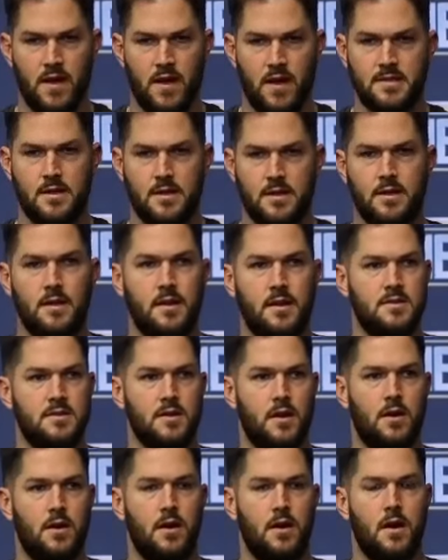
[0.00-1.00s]
facing. And
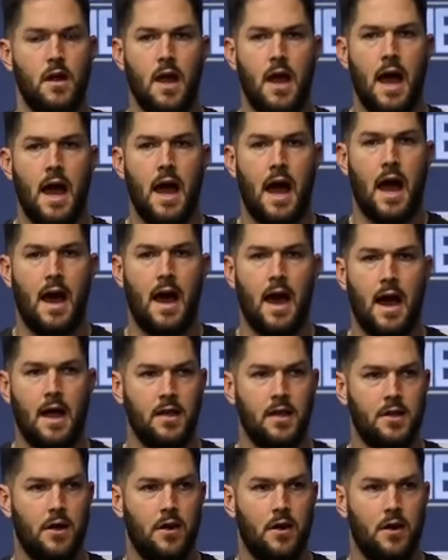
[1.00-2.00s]
so,
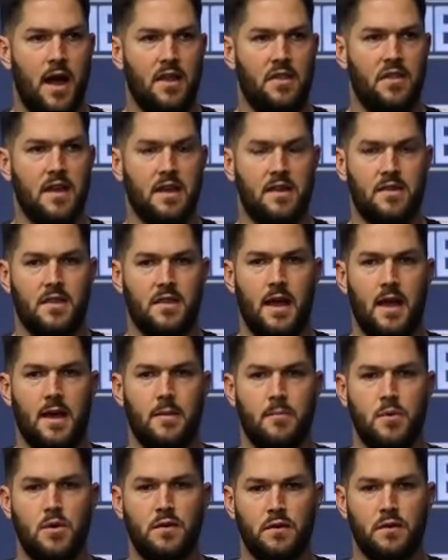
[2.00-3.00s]
you know, I think that
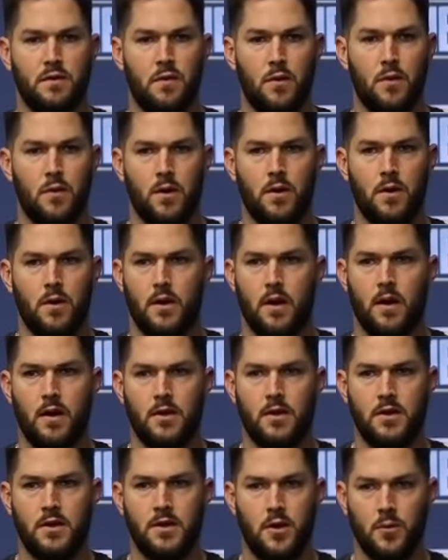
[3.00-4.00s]
moving forward,
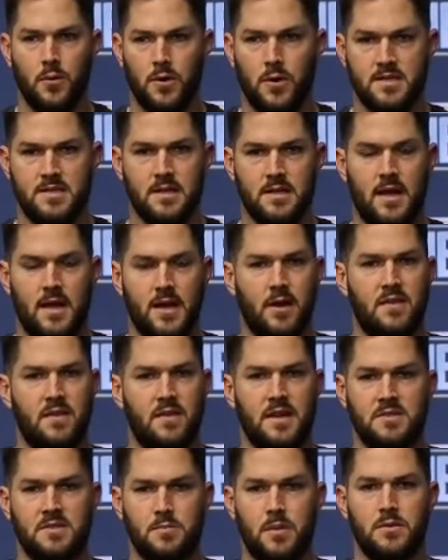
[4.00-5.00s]
you know, we're going to see a lot of great
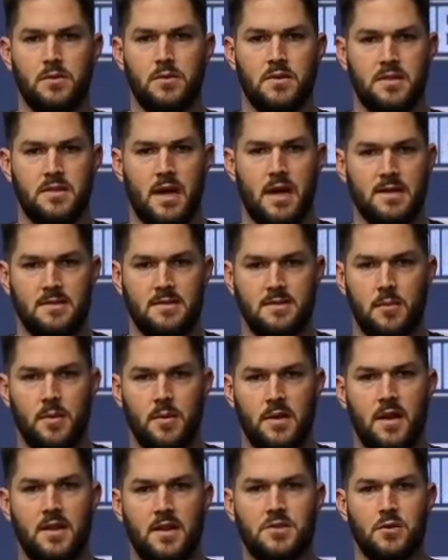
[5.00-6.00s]
things from both those guys, and they'll
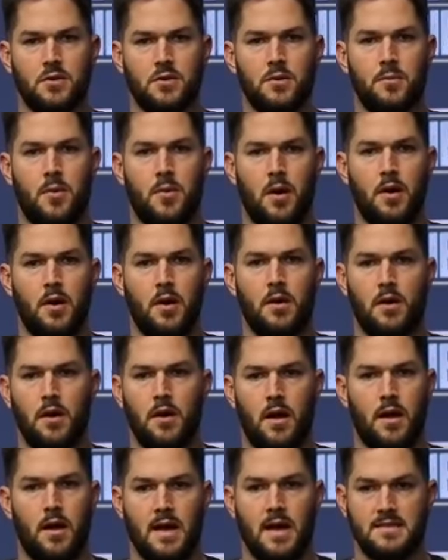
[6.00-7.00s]
be an integral part
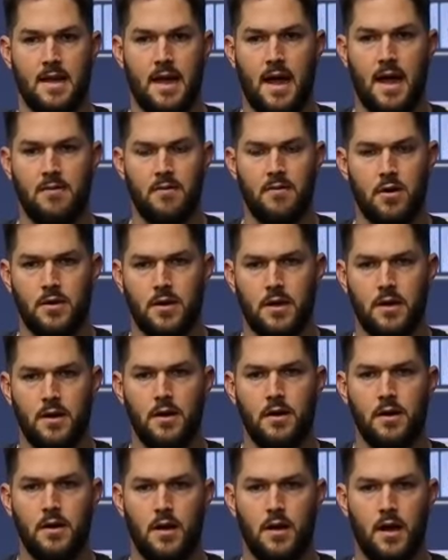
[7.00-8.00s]
as they have all
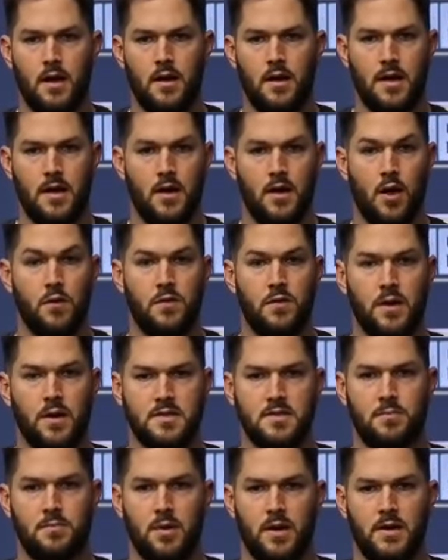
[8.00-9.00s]
year. And hopefully
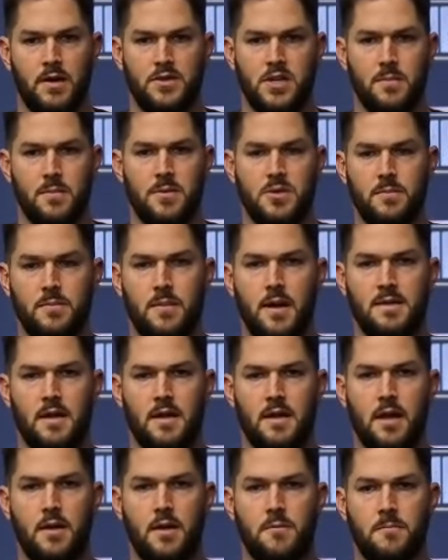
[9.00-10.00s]
us bringing a championship back to
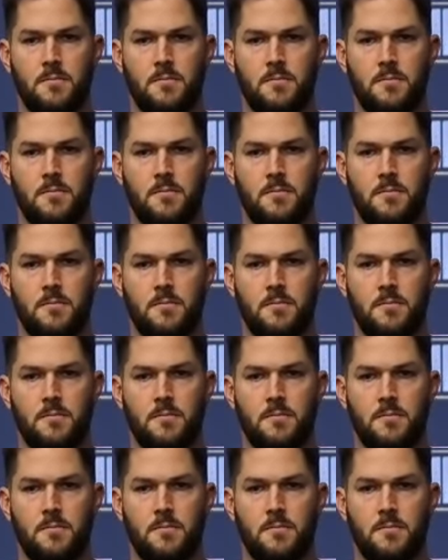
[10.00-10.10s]
LA.